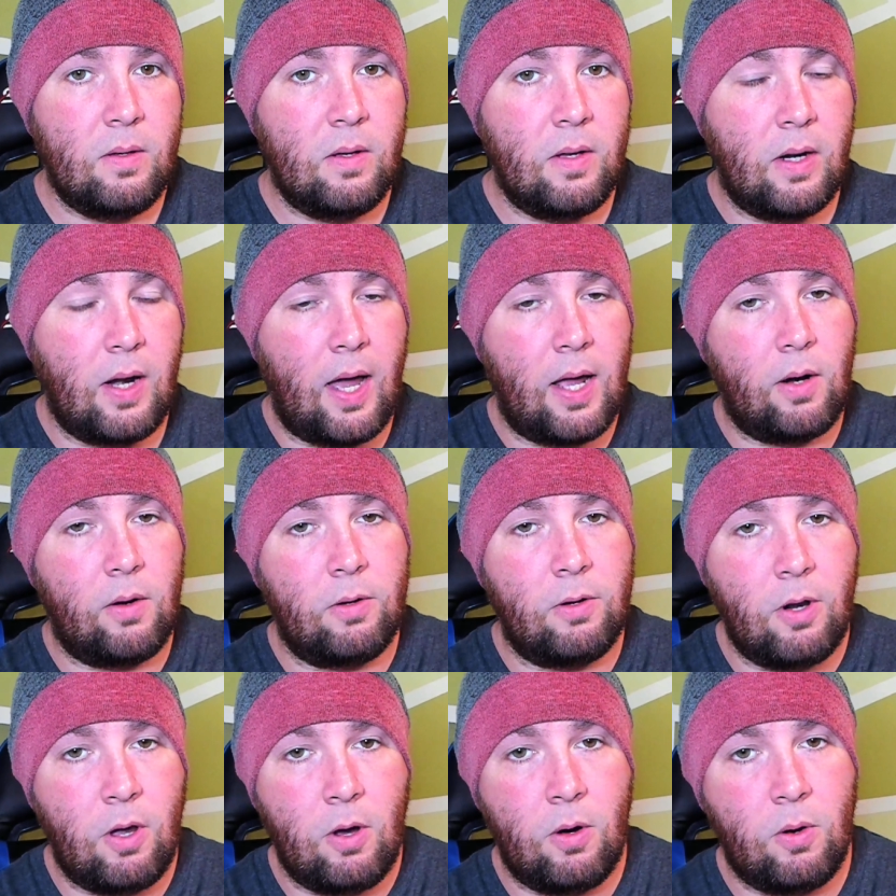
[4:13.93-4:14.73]
I
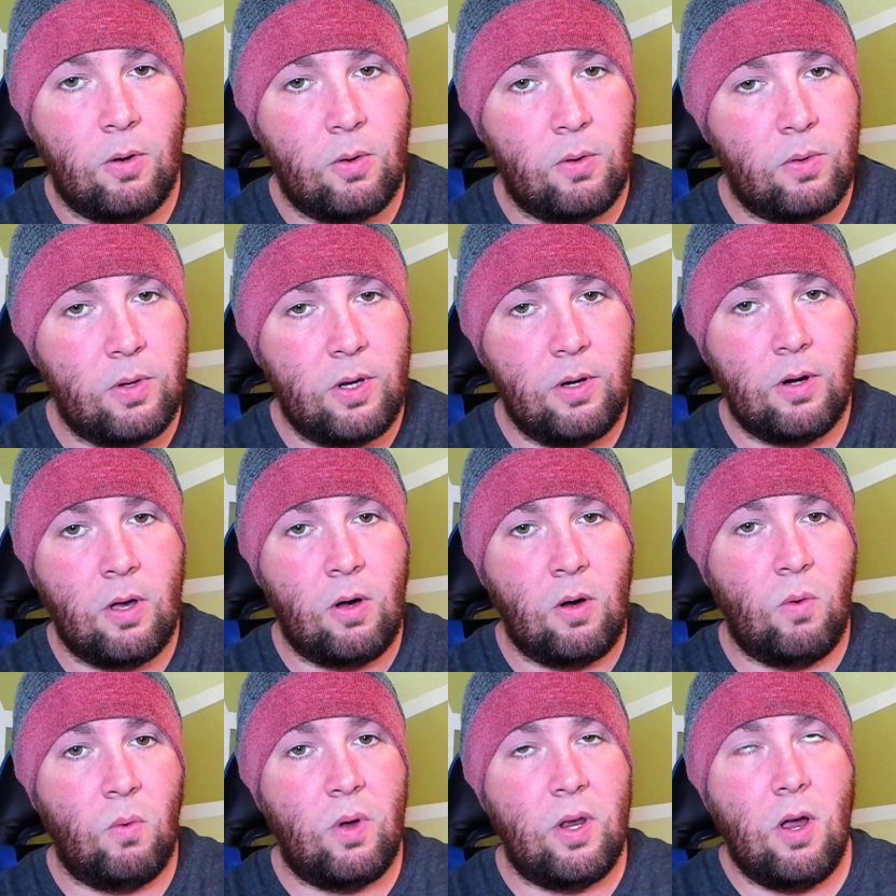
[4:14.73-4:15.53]
don't know, you
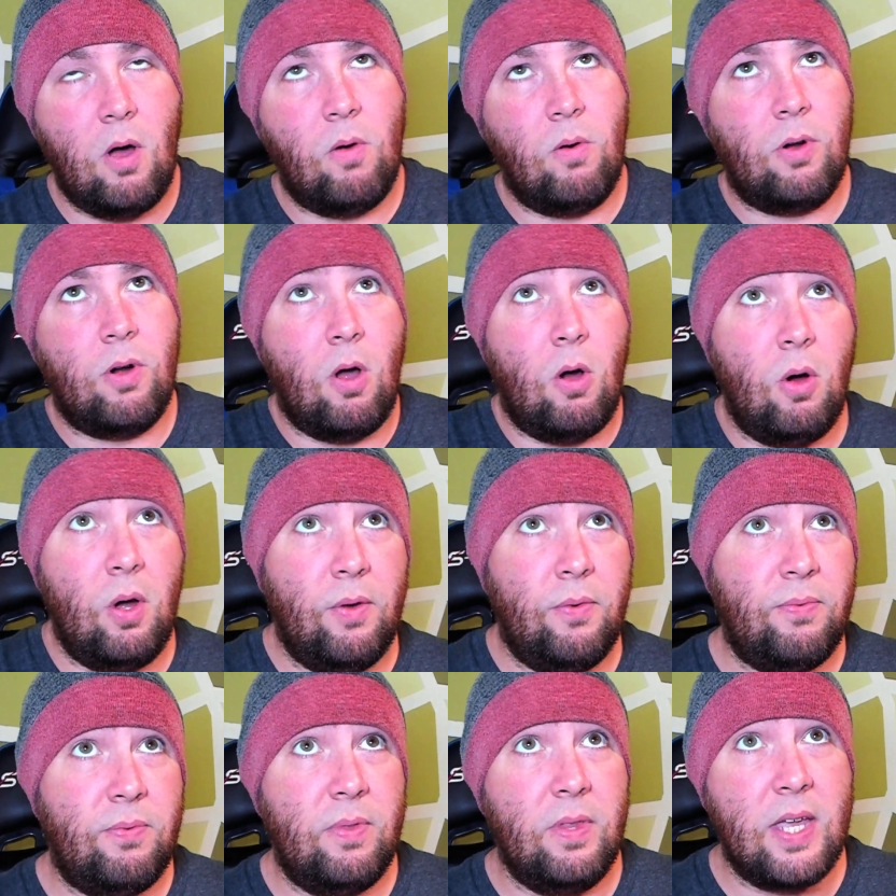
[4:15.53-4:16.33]
know, we don't know
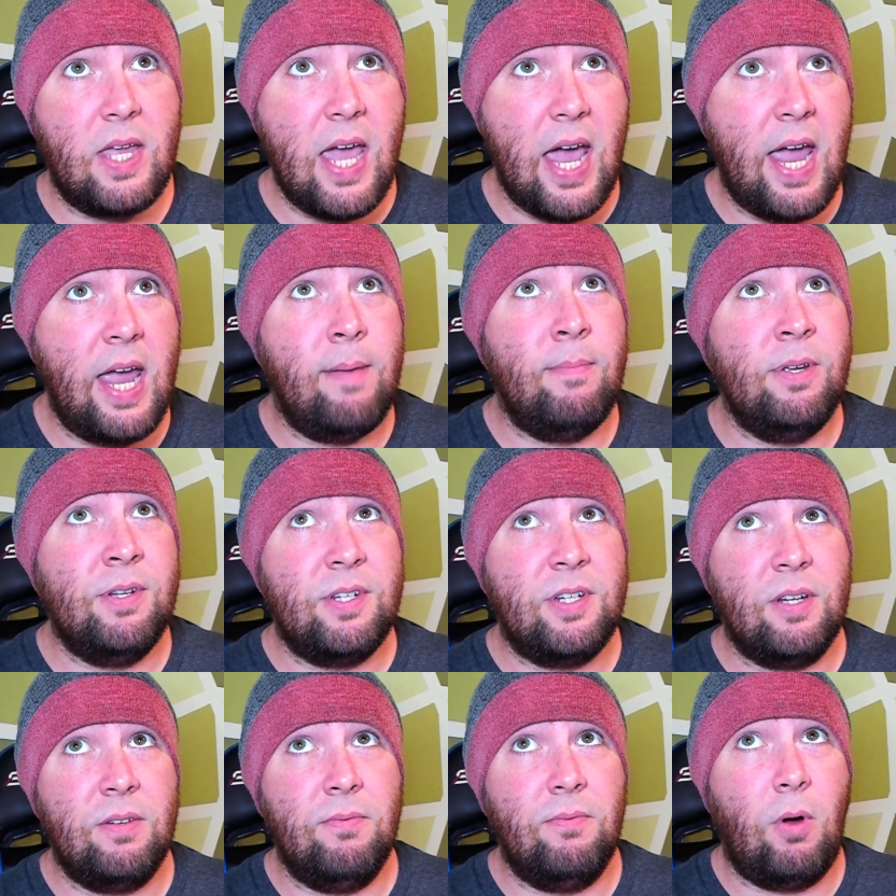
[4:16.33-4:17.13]
if the game
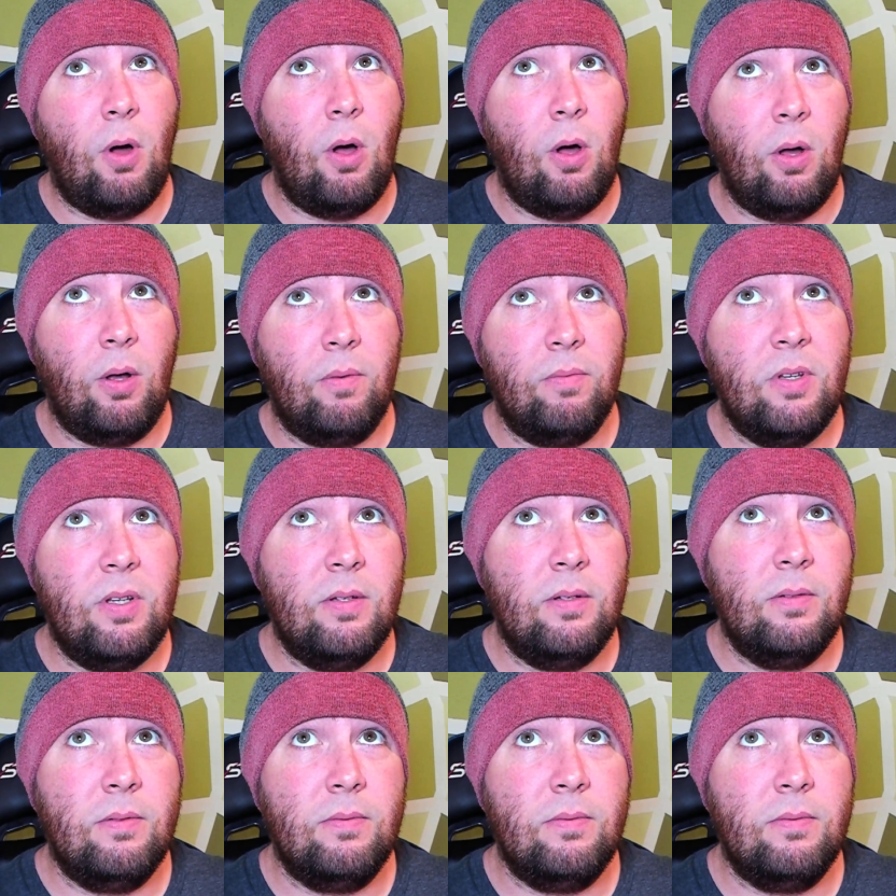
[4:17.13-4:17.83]
is involved.